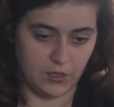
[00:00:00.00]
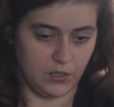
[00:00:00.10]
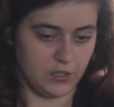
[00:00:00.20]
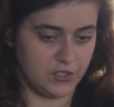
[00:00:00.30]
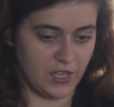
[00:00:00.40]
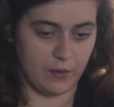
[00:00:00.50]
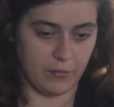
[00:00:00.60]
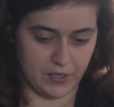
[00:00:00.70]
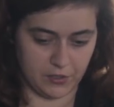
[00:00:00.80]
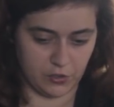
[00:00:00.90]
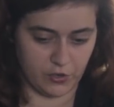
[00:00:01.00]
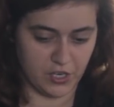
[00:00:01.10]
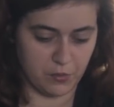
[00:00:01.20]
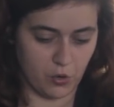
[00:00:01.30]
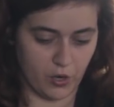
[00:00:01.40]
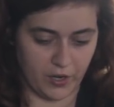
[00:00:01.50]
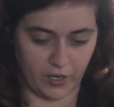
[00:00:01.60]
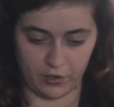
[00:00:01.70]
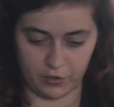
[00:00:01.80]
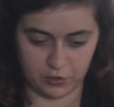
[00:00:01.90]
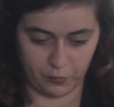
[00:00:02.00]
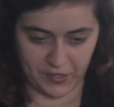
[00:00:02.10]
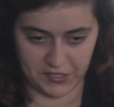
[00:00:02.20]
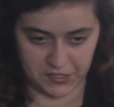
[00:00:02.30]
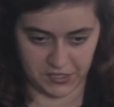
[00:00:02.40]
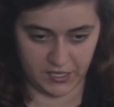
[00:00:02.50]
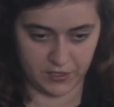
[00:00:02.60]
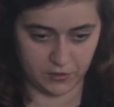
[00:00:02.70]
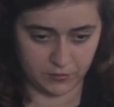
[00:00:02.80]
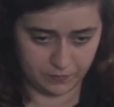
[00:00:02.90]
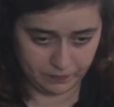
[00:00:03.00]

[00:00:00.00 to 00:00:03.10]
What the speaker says: is not mandatory anymore, and I can also pass a title.